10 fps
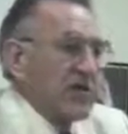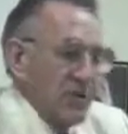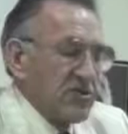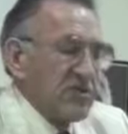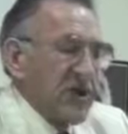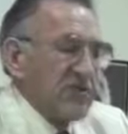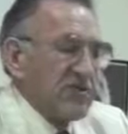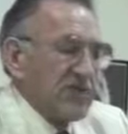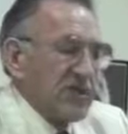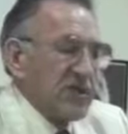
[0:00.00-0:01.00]
Close your eyes
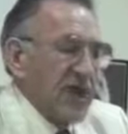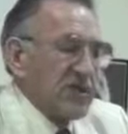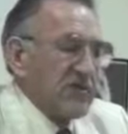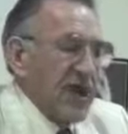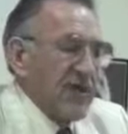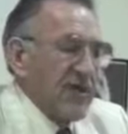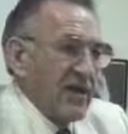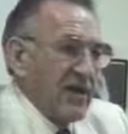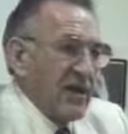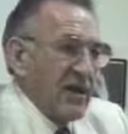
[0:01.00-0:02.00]
to it. So this guy was driving
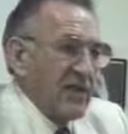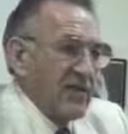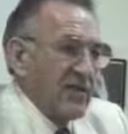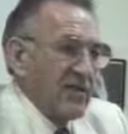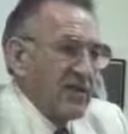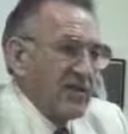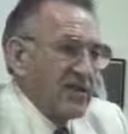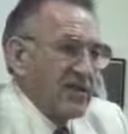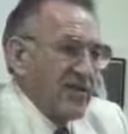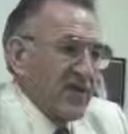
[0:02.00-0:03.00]
a car, and a woman
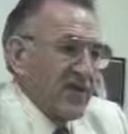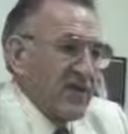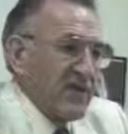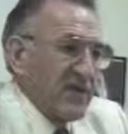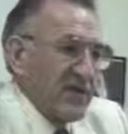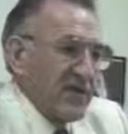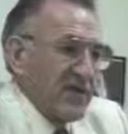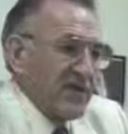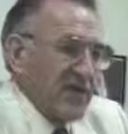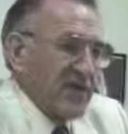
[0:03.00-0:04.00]
crossed in front of him.
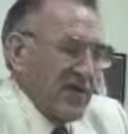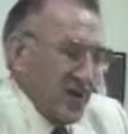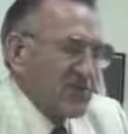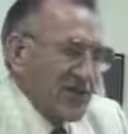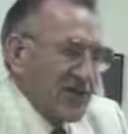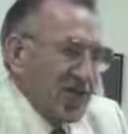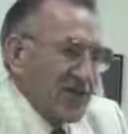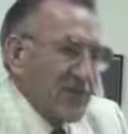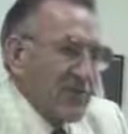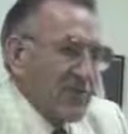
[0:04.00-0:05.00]
And In me, he closed his eyes
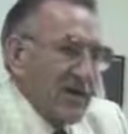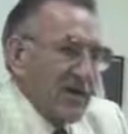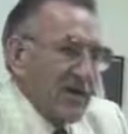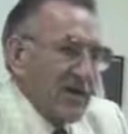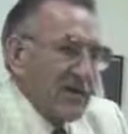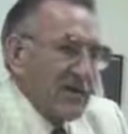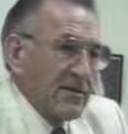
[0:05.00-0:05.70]
and almost ran her down.